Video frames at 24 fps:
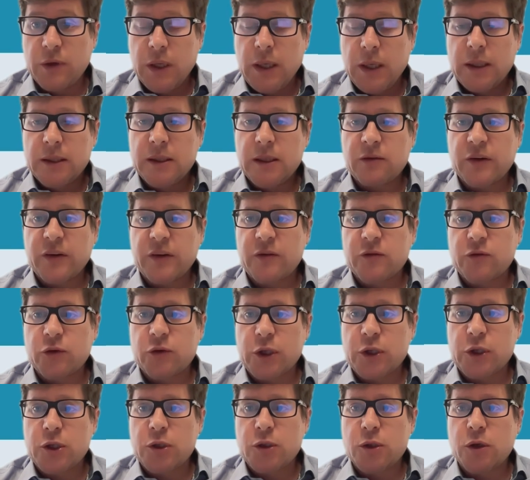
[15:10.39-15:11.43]
the
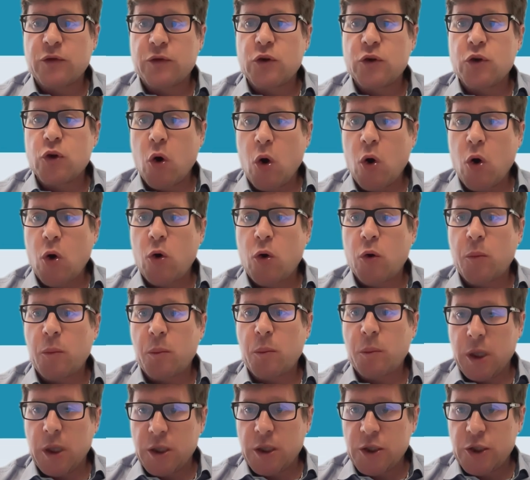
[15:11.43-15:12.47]
restriction of
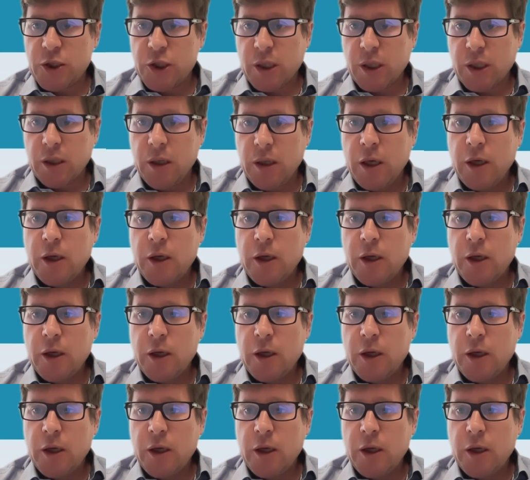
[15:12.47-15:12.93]
non-commercial